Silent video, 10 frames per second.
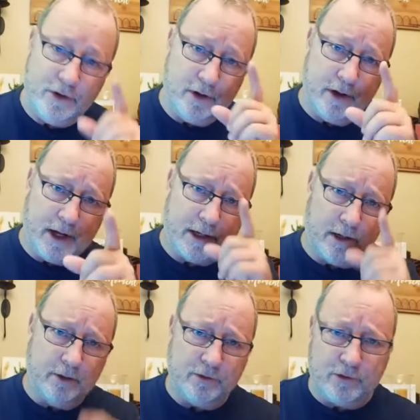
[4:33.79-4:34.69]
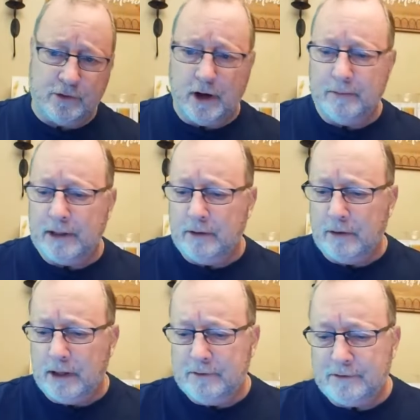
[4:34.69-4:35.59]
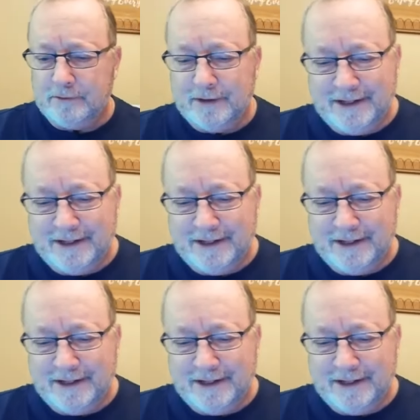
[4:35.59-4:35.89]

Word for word: You're not going to lose your job. I know that.